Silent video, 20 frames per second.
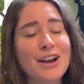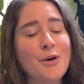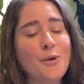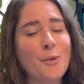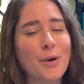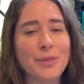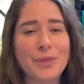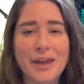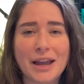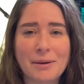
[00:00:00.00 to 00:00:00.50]

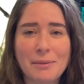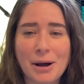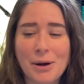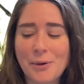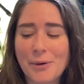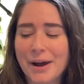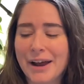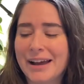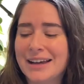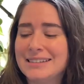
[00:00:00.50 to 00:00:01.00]
One thing about
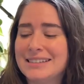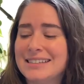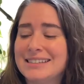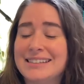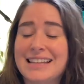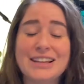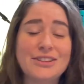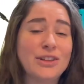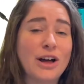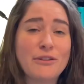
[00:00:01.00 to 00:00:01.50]
Hoyas is
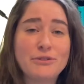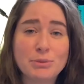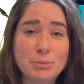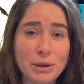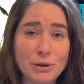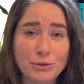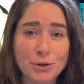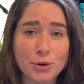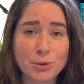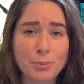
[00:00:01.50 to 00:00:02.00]
they love to
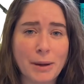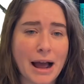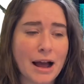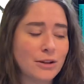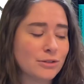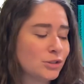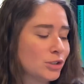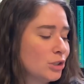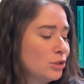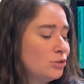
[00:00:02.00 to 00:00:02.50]
be root
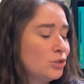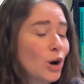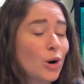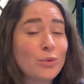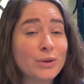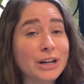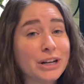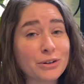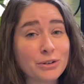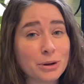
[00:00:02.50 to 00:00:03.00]
bound, so you
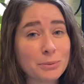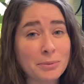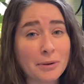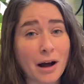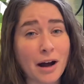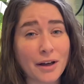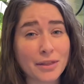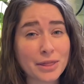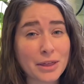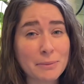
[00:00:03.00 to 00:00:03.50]
don't need to
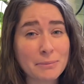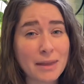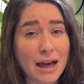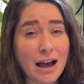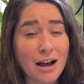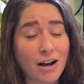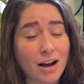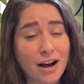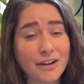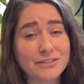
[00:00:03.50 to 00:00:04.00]
repot them
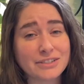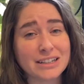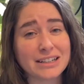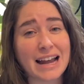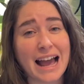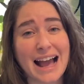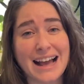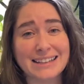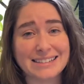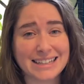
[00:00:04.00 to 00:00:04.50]
that often
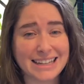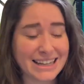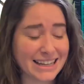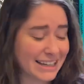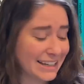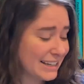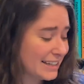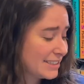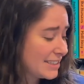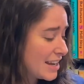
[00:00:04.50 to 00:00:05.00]
as
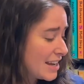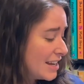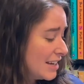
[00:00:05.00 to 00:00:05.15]
is.